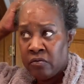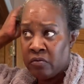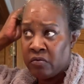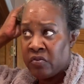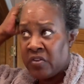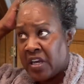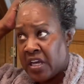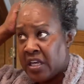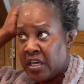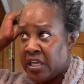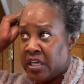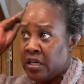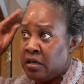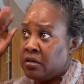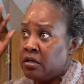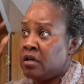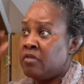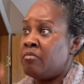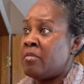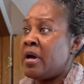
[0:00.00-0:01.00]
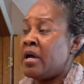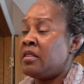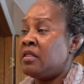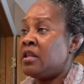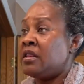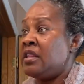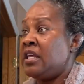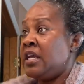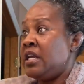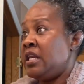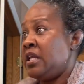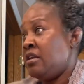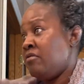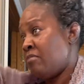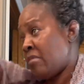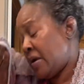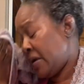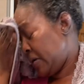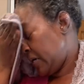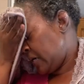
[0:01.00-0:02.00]
the thickening of
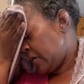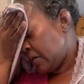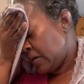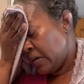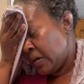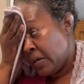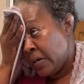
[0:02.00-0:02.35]
my hair.